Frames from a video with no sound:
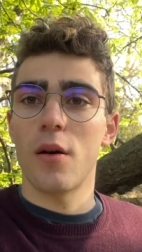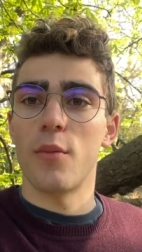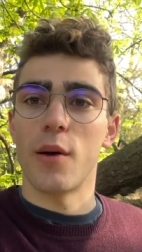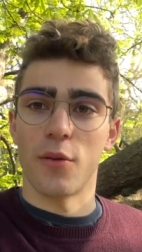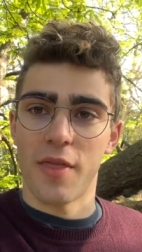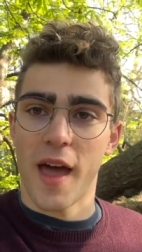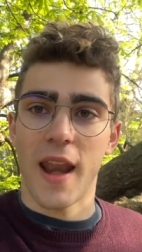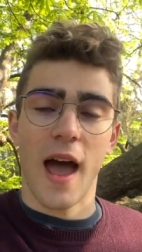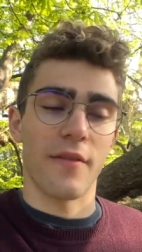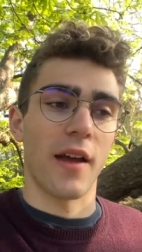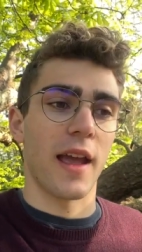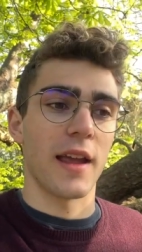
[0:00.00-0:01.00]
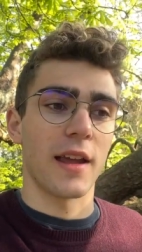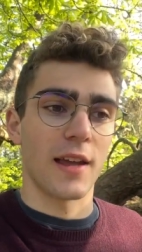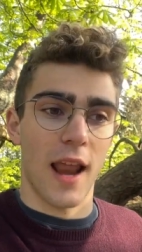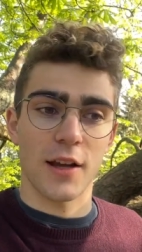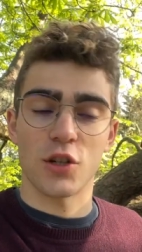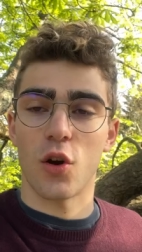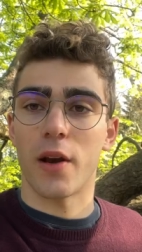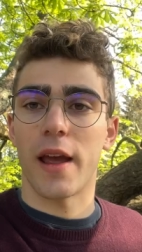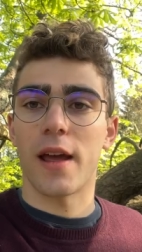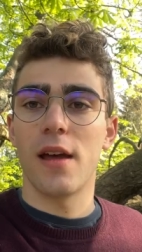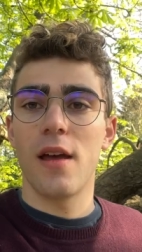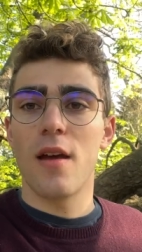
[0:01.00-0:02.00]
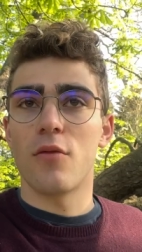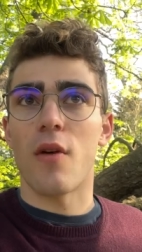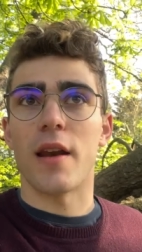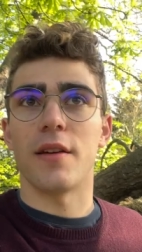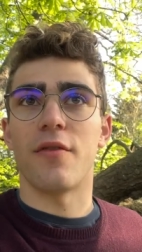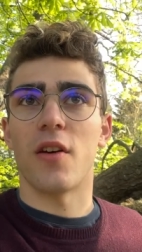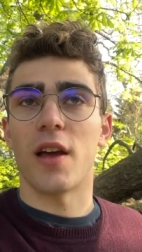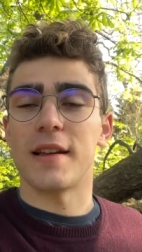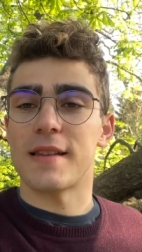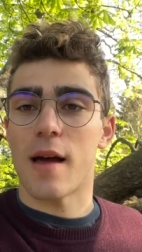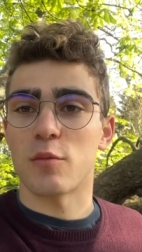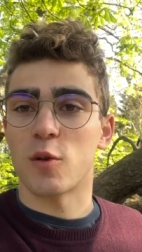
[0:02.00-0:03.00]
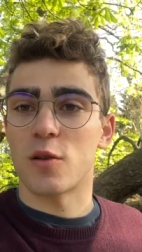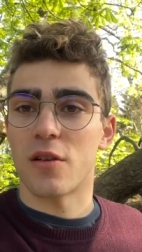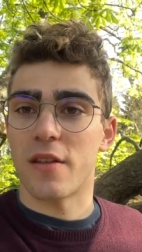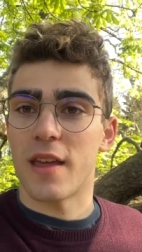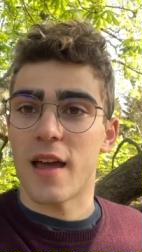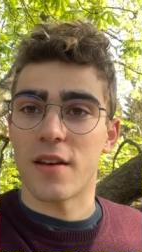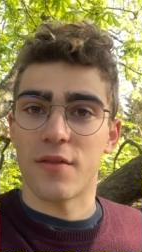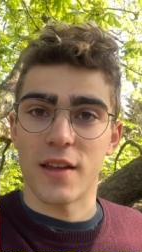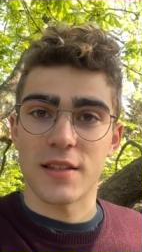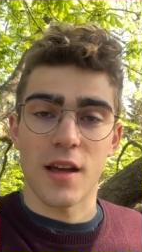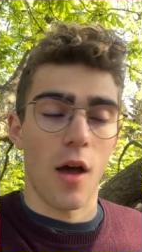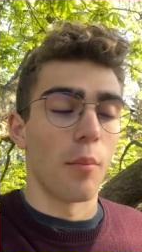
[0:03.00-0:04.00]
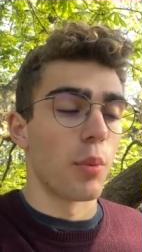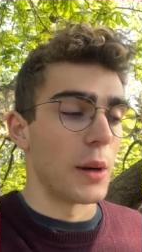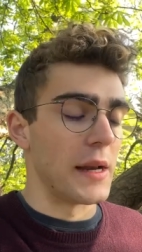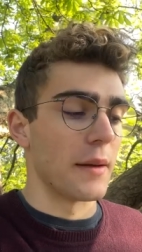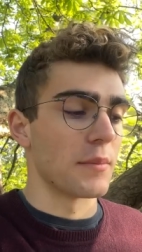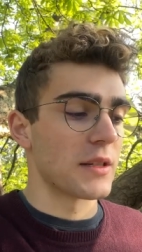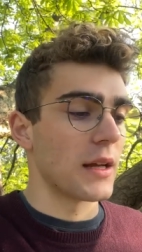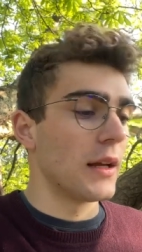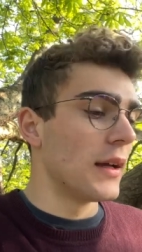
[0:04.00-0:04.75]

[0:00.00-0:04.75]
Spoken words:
we'll then have a collection on it ready for exams, which are at the end of this term, prelims.